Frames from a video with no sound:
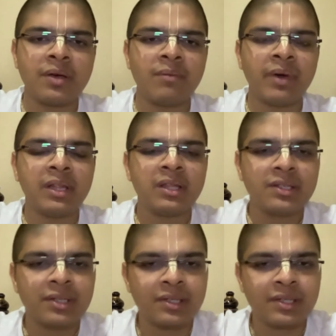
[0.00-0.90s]
when
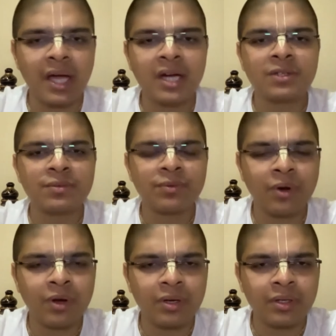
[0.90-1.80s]
these desires
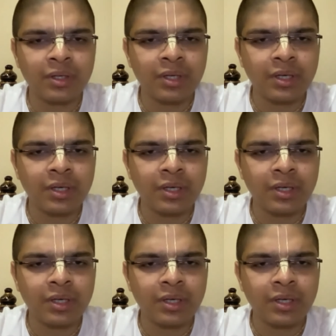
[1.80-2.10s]
for